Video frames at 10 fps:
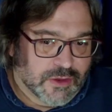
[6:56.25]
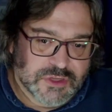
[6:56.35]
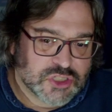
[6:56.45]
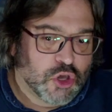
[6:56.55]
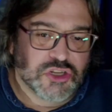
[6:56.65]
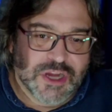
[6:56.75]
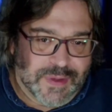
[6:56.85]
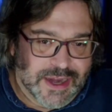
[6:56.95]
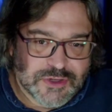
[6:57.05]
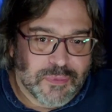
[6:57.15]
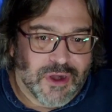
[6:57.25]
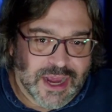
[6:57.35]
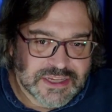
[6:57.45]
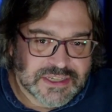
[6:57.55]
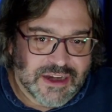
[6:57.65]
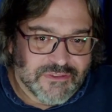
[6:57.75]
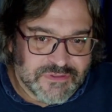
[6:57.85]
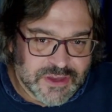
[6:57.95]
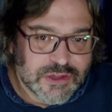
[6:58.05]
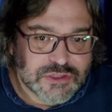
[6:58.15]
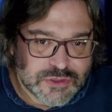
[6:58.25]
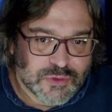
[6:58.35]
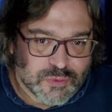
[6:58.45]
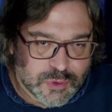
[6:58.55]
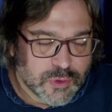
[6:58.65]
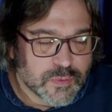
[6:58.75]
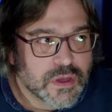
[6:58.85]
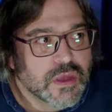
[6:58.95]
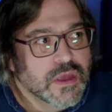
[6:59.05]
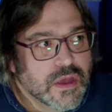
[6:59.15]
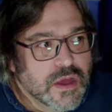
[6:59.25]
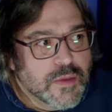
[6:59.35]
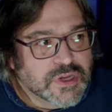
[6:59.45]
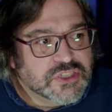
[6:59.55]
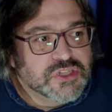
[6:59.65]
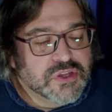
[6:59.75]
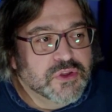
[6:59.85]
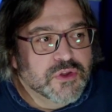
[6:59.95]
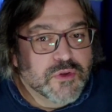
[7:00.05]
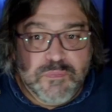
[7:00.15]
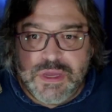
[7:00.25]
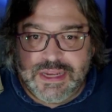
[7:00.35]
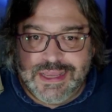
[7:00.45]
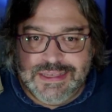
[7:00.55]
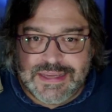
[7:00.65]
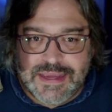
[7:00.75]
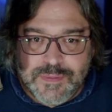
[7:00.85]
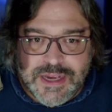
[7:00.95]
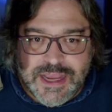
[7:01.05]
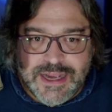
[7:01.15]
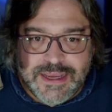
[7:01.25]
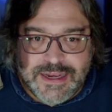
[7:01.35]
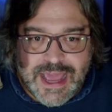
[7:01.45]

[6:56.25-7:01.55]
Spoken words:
Starship Enterprise kind of feel to the room. But 2, being intimidated